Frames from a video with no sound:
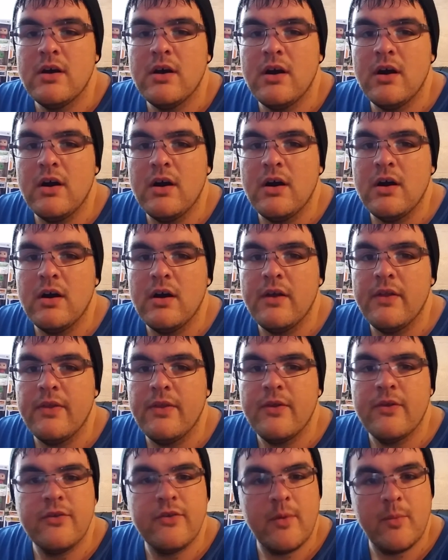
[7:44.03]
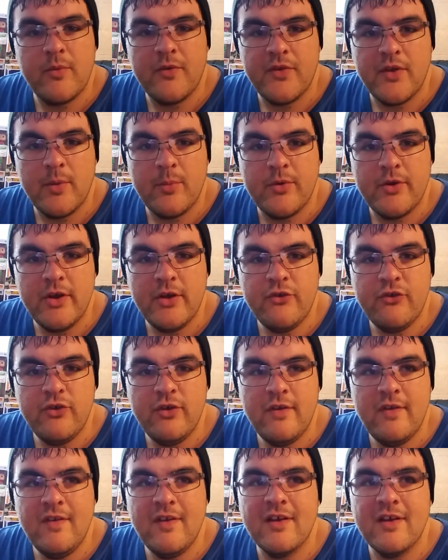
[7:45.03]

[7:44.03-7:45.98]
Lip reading: the SummerSlam prediction.